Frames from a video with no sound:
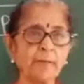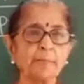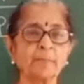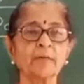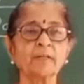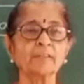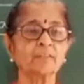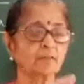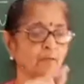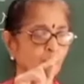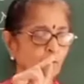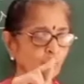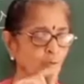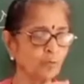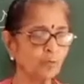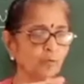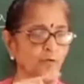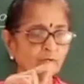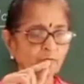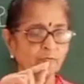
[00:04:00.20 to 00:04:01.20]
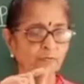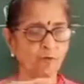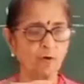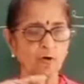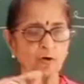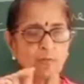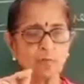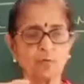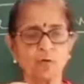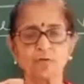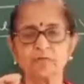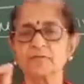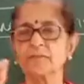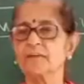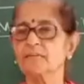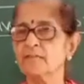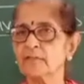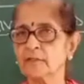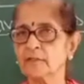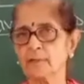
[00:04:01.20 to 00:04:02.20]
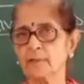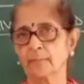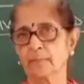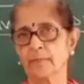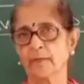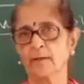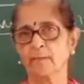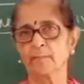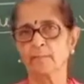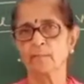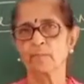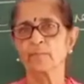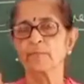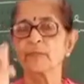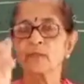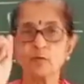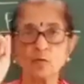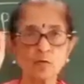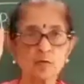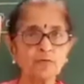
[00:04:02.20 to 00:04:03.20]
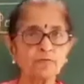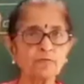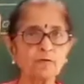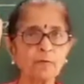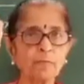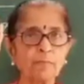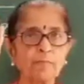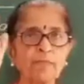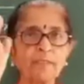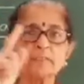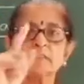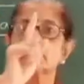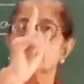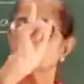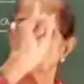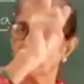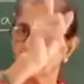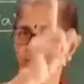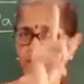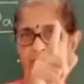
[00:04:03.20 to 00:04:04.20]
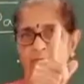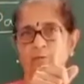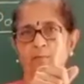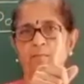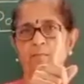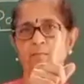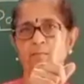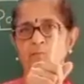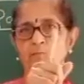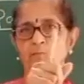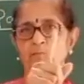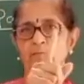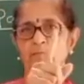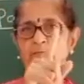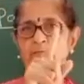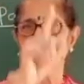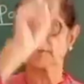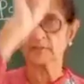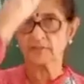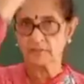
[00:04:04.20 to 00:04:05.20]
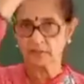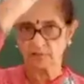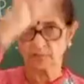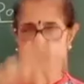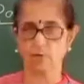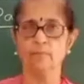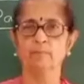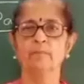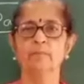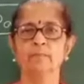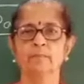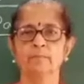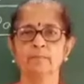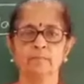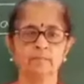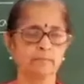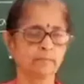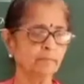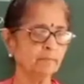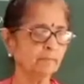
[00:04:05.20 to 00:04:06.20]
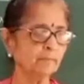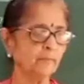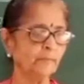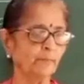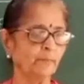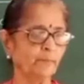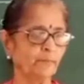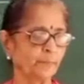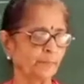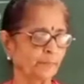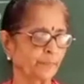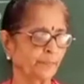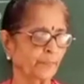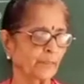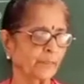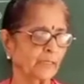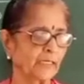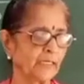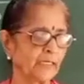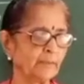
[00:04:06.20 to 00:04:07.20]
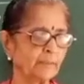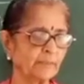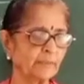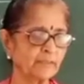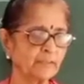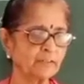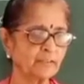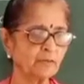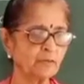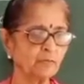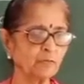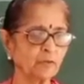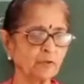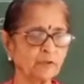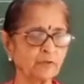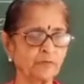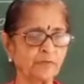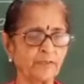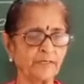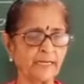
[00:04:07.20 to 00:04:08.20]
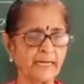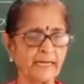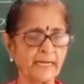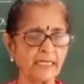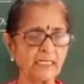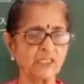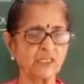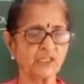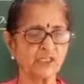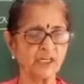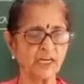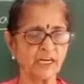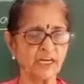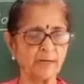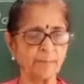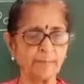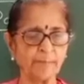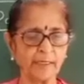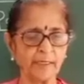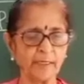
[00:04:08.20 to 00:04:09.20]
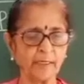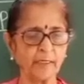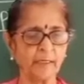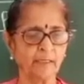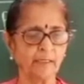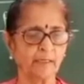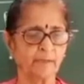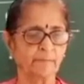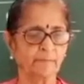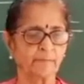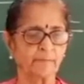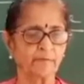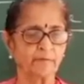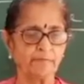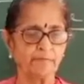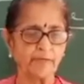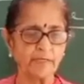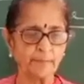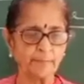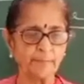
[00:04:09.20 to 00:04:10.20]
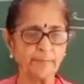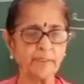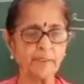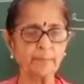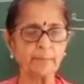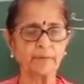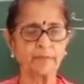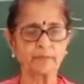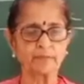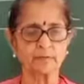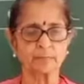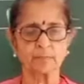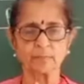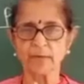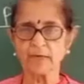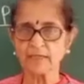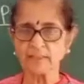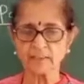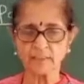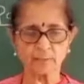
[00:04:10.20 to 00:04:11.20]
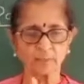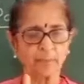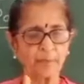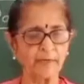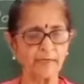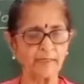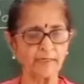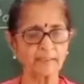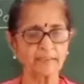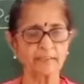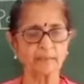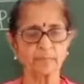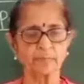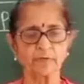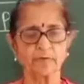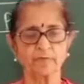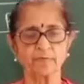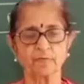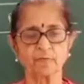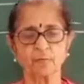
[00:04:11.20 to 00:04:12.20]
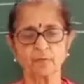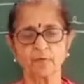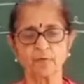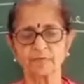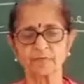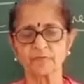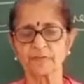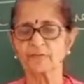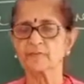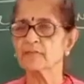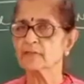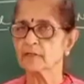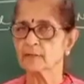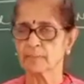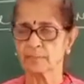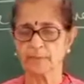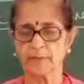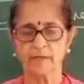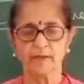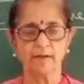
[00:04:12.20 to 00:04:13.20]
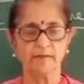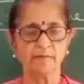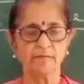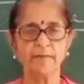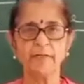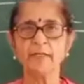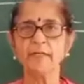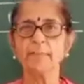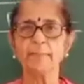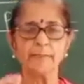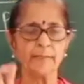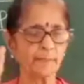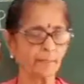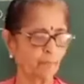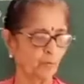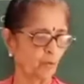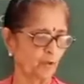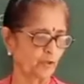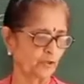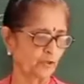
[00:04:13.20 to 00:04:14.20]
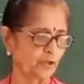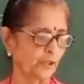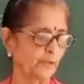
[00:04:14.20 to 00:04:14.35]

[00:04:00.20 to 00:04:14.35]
plus root form of the verb. Root form means main form. First form. In passive voice, we write shall be, will be plus past participle form of the verb. Will be bought.